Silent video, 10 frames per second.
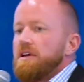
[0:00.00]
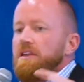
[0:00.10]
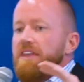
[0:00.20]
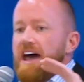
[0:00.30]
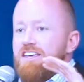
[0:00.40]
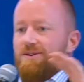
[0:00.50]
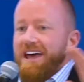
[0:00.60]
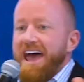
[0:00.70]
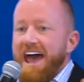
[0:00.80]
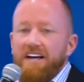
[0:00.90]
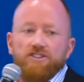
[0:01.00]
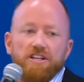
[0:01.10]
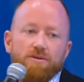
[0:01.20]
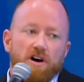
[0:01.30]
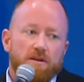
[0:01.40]
that you'd
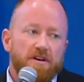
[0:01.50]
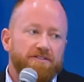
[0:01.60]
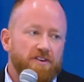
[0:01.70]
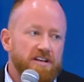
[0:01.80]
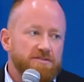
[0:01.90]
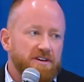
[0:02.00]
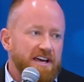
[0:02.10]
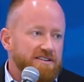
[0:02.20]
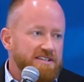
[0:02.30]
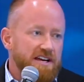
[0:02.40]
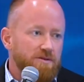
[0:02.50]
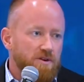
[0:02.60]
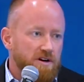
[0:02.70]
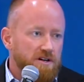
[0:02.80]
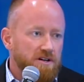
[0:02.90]
actually want to be friends with outside of
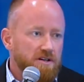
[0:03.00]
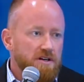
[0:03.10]
work.